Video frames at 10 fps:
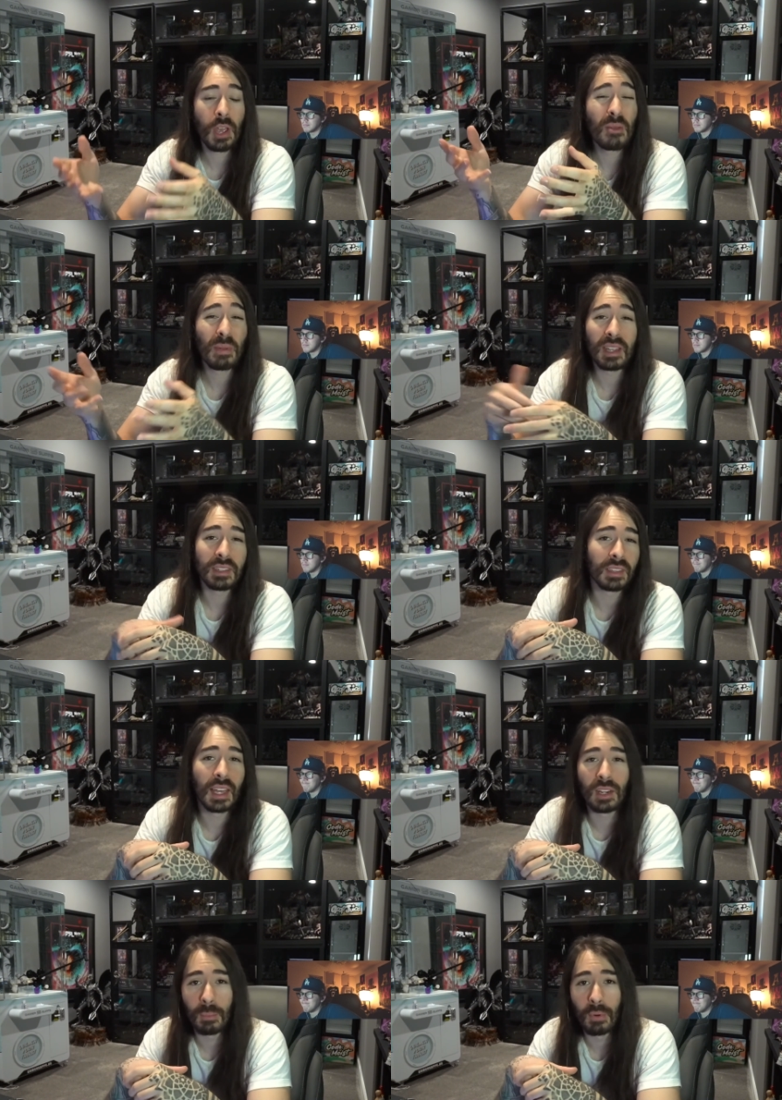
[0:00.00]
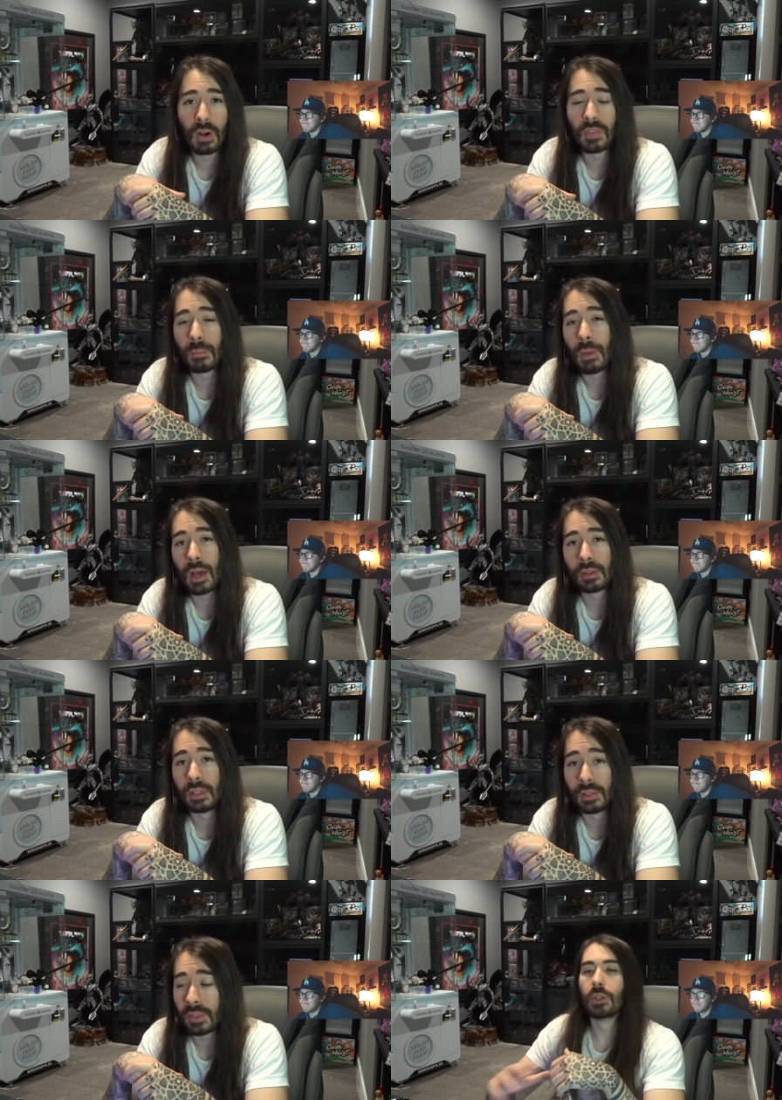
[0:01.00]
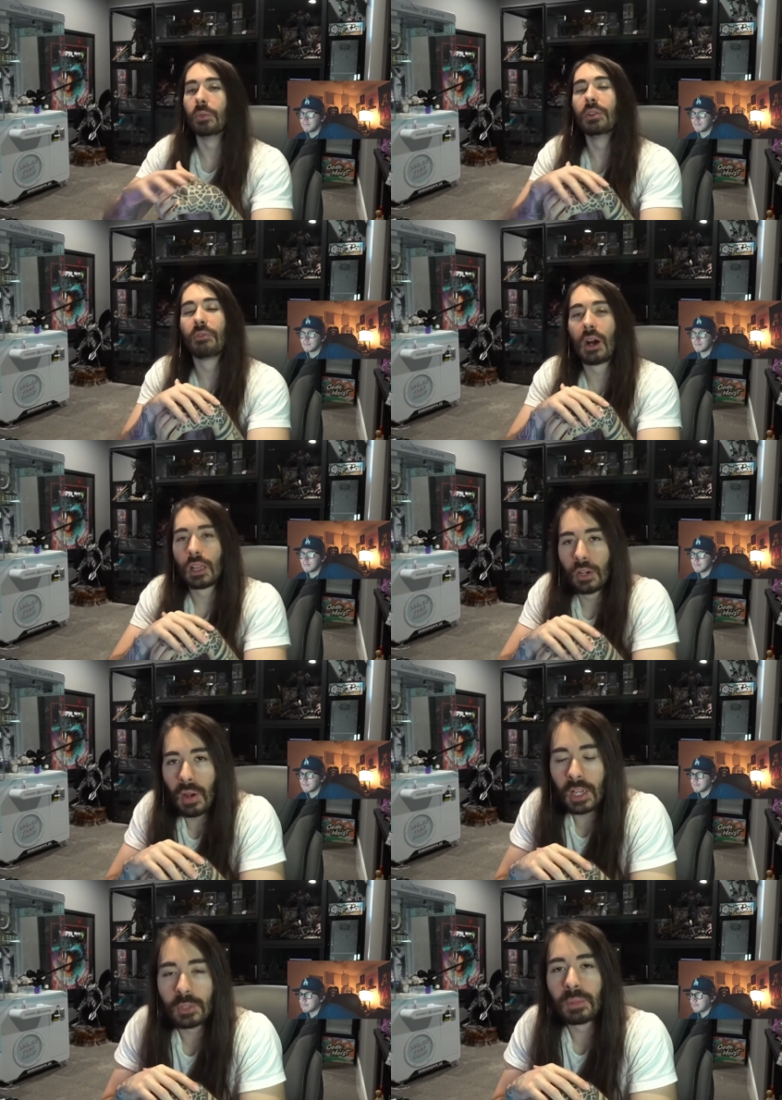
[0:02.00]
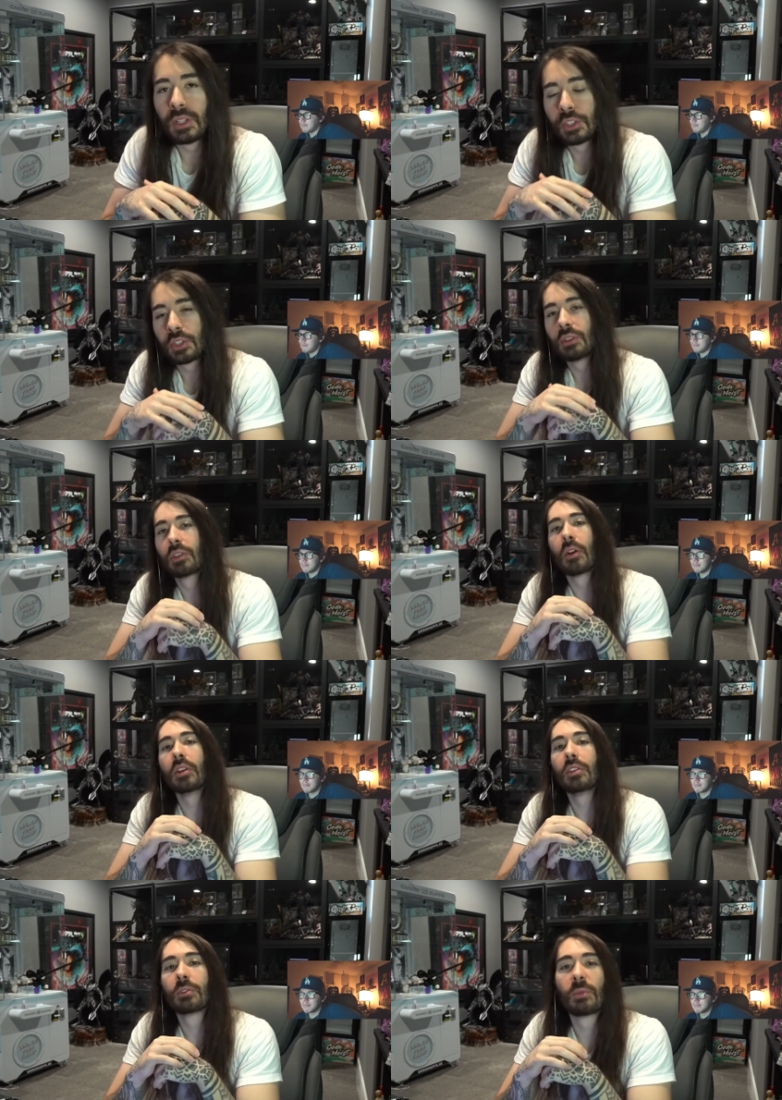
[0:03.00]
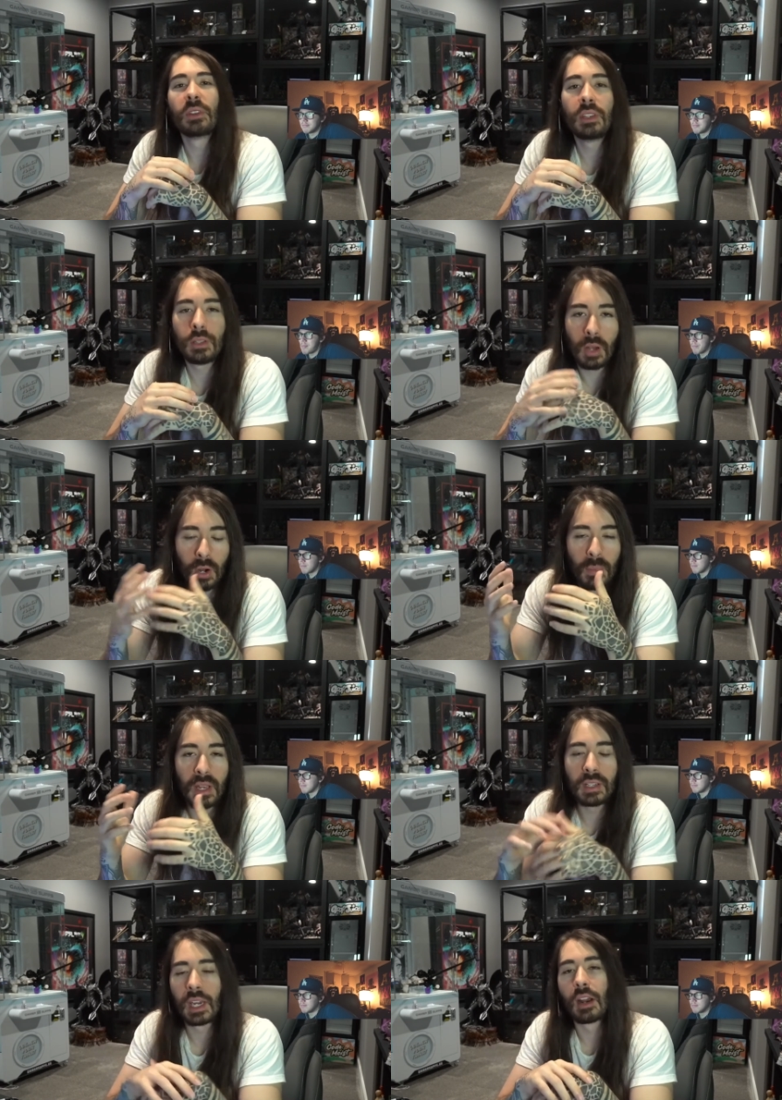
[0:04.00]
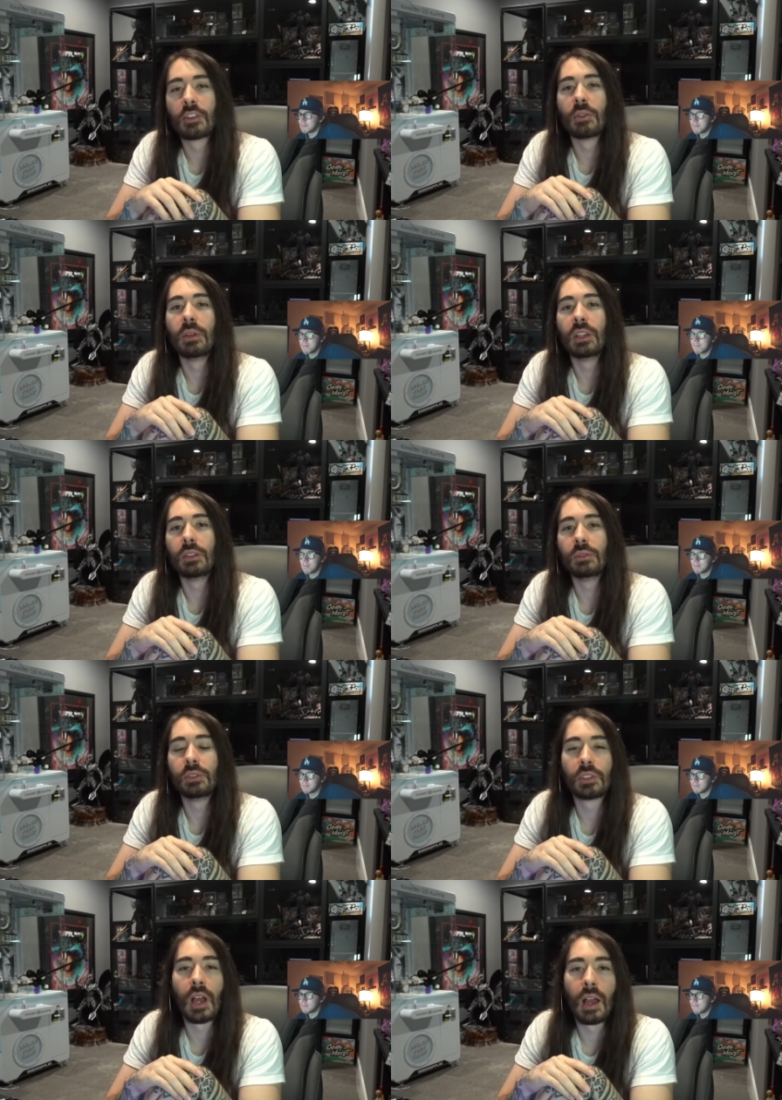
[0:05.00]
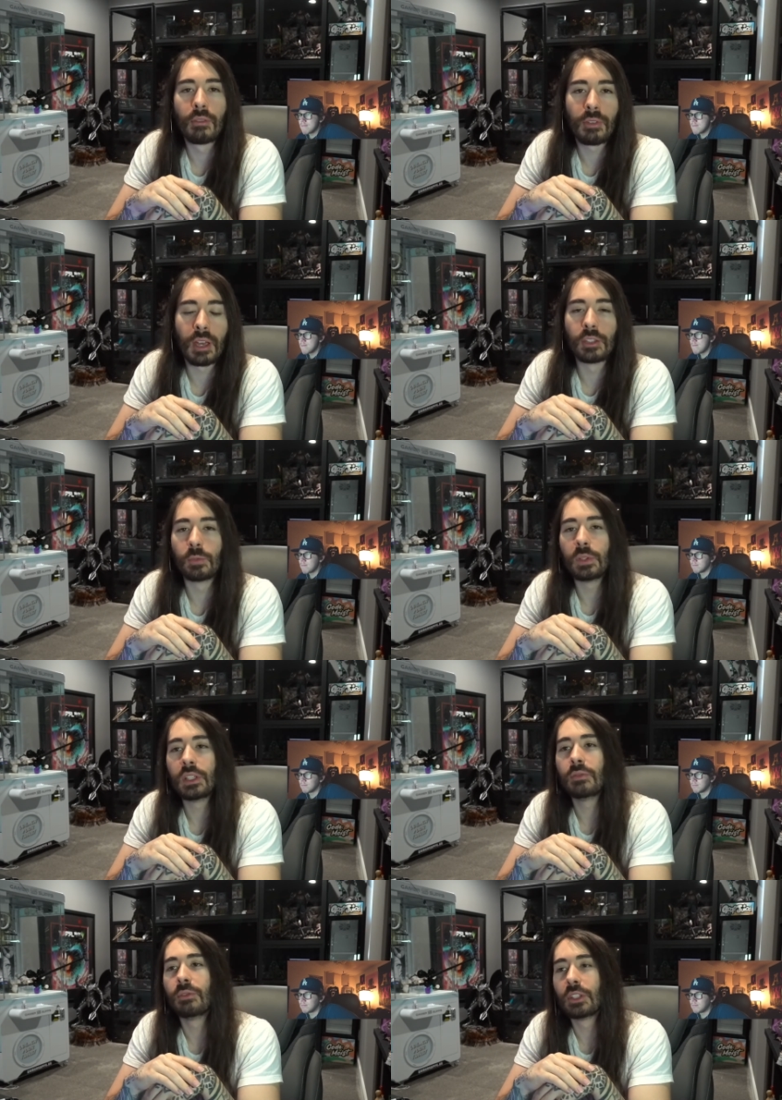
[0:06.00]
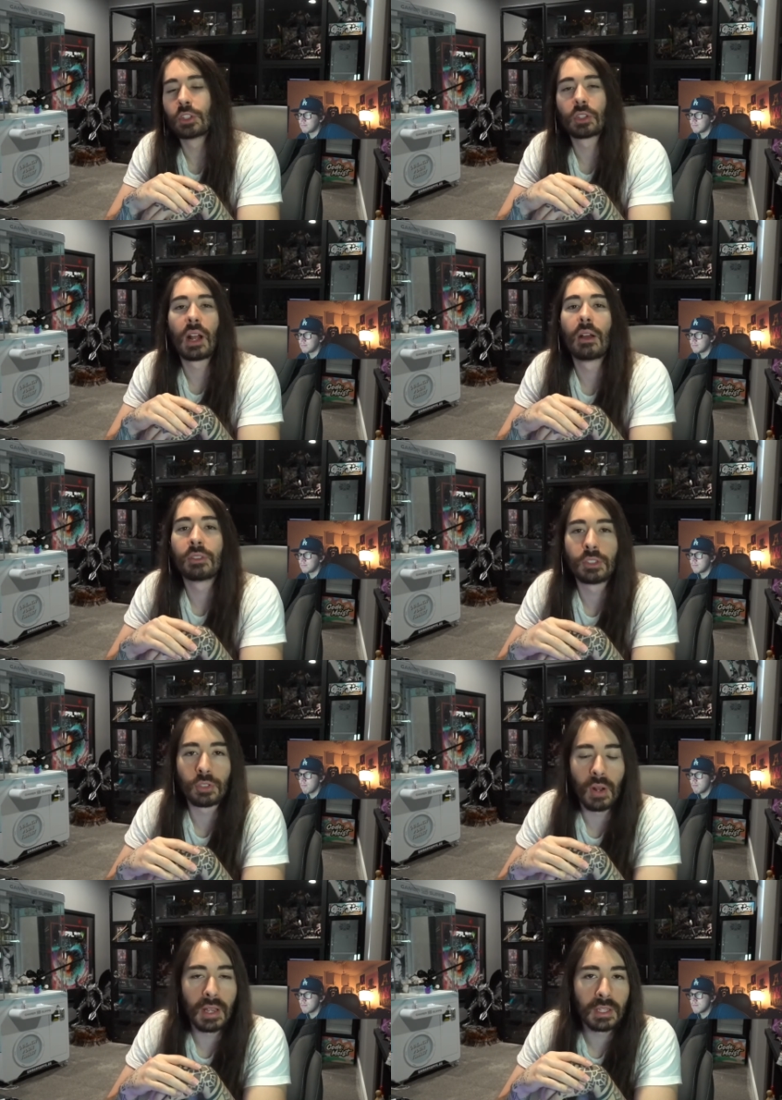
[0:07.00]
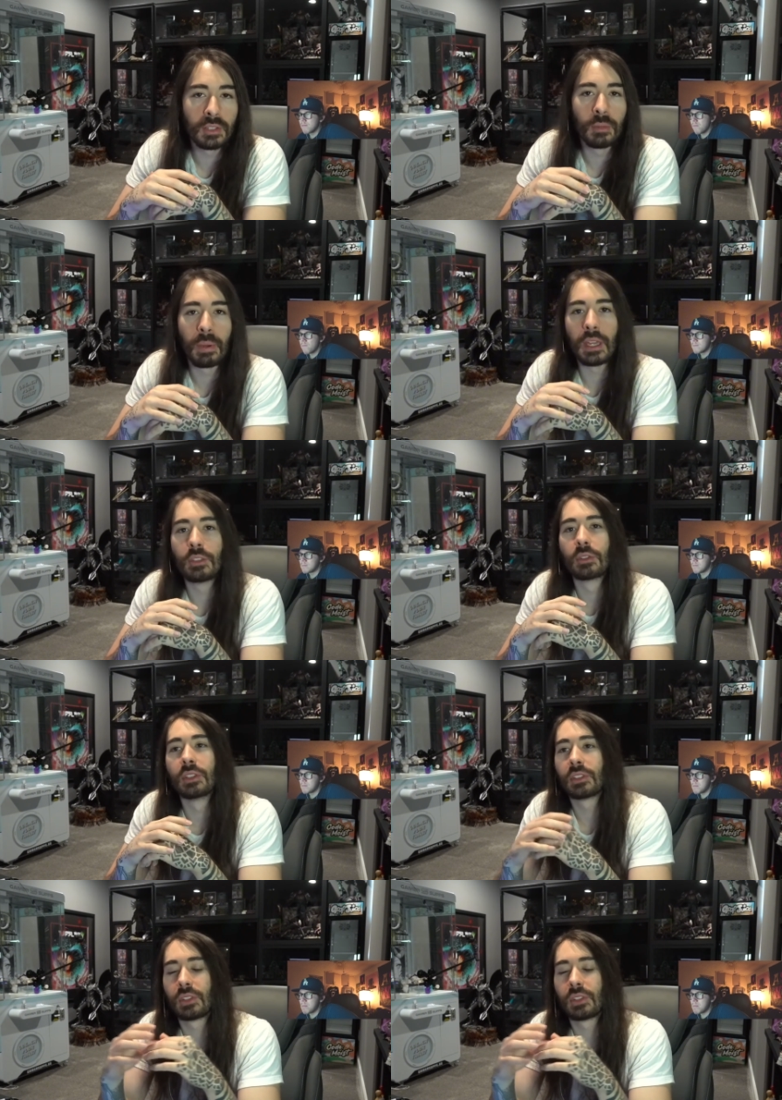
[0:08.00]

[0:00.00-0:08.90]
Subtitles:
painting that number on the monolith. We follow Expedition 33, our main character being Gustav, as we venture out to try and kill the paintress.